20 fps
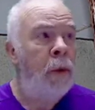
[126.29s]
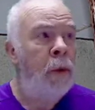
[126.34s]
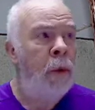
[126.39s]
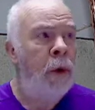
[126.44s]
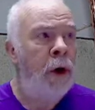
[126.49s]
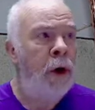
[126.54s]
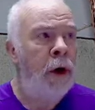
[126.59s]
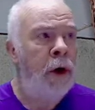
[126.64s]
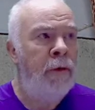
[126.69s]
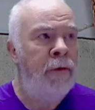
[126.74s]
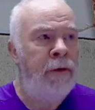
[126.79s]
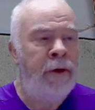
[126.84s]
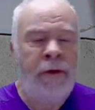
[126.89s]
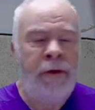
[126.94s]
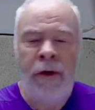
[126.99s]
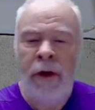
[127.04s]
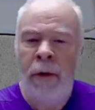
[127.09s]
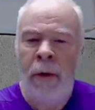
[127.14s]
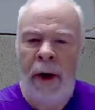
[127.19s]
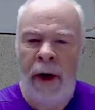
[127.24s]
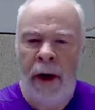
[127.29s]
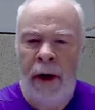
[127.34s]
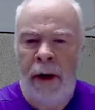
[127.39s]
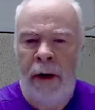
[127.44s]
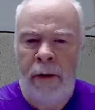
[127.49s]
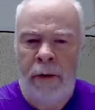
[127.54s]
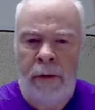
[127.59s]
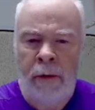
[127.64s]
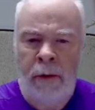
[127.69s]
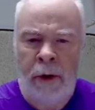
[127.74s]
we've got
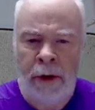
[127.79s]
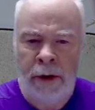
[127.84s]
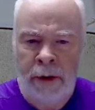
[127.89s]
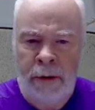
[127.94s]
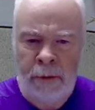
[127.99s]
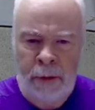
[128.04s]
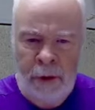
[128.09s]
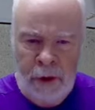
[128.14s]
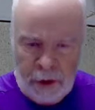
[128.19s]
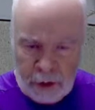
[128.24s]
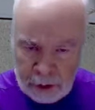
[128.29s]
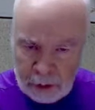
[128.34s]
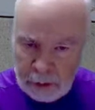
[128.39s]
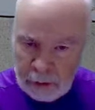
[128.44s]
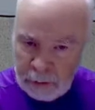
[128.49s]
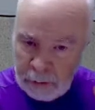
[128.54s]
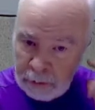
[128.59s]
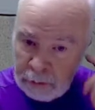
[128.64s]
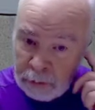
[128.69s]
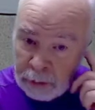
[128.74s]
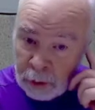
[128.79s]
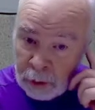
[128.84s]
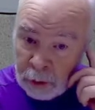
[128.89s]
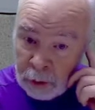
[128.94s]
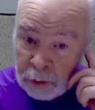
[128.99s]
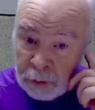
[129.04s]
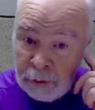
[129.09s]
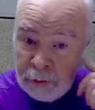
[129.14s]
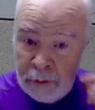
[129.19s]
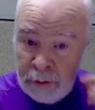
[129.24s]
51 watts being
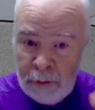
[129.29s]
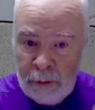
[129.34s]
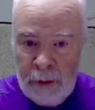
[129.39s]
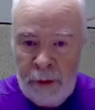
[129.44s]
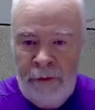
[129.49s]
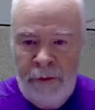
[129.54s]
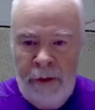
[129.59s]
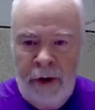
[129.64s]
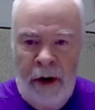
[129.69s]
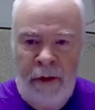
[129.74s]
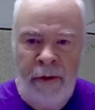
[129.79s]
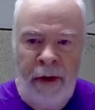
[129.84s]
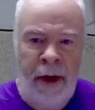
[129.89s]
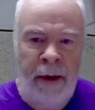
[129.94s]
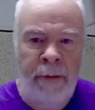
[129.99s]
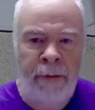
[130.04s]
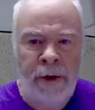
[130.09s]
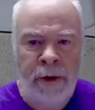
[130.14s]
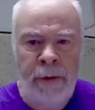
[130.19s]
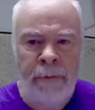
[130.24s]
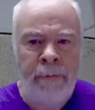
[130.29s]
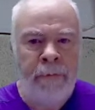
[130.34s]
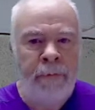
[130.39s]
pulled with 5 amps.